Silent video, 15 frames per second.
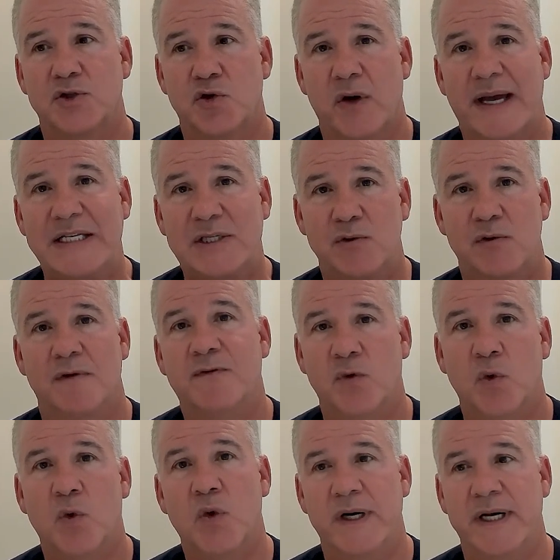trying to
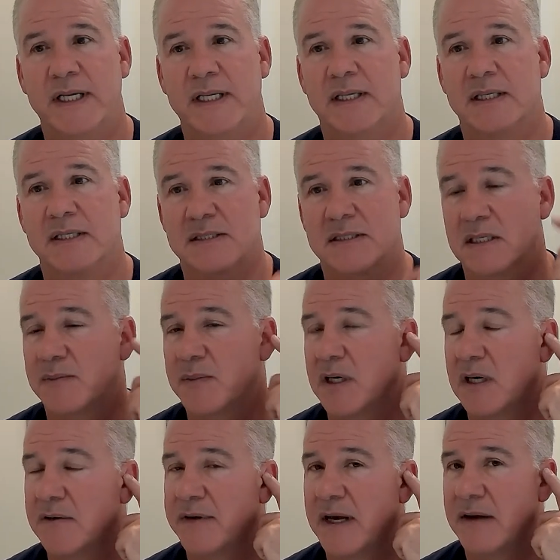avoid the stigma
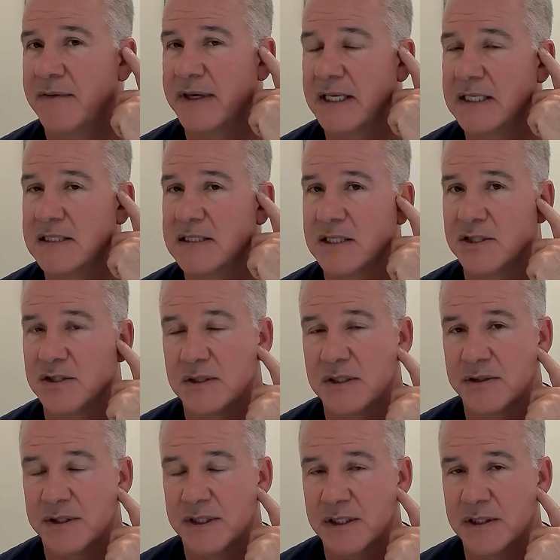of having an incision
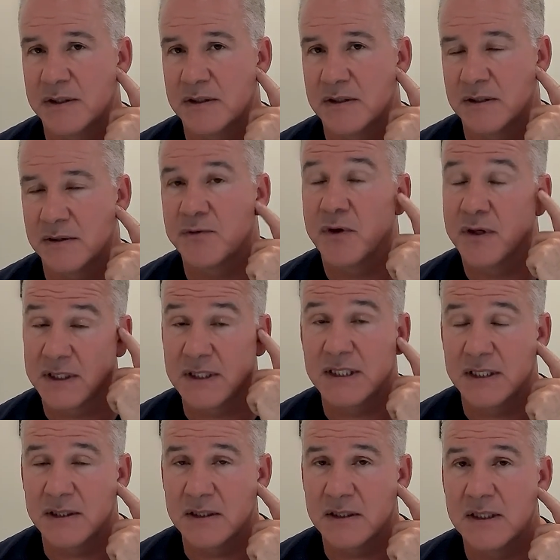near the ear, in the front of the
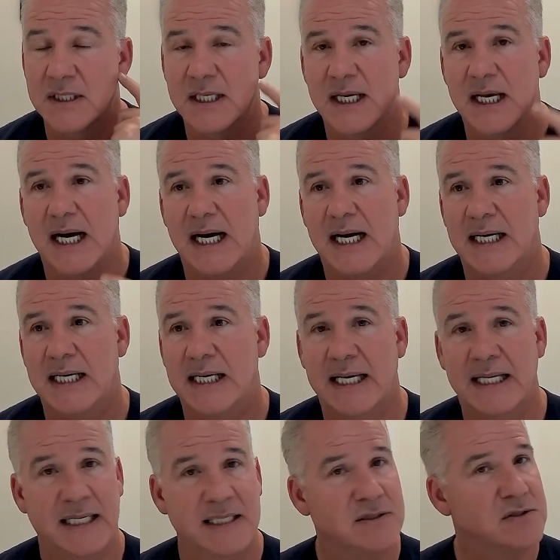ear.
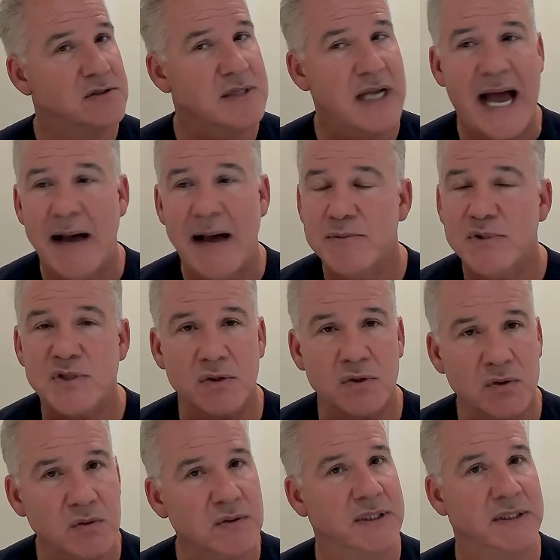And I
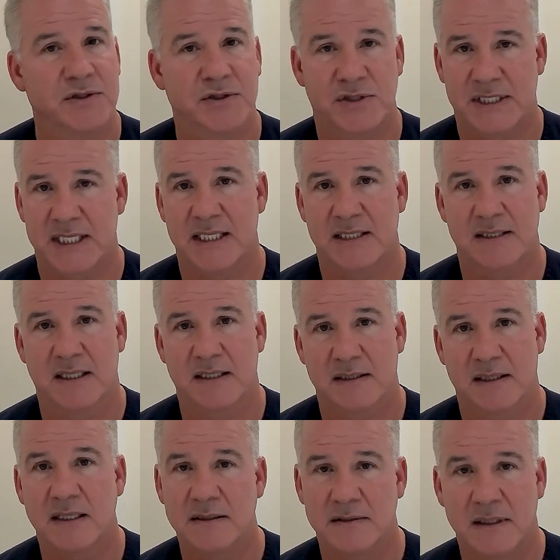absolutely understand
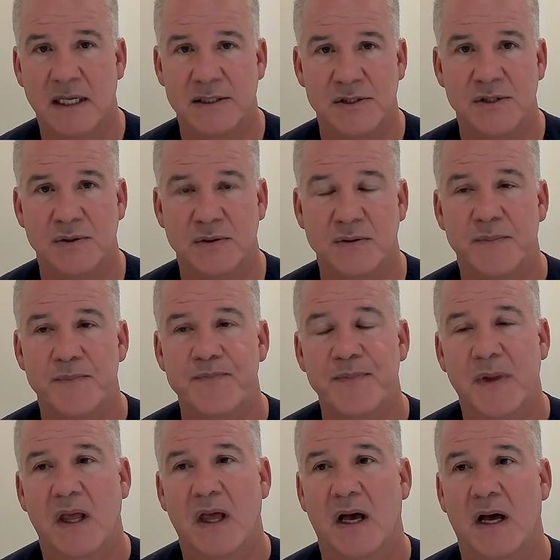that. I do.
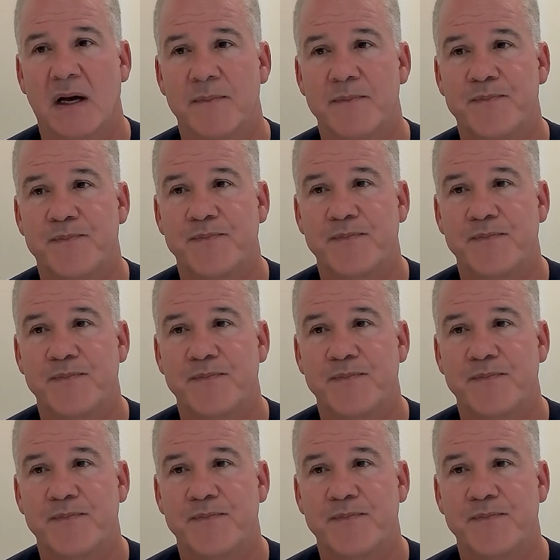I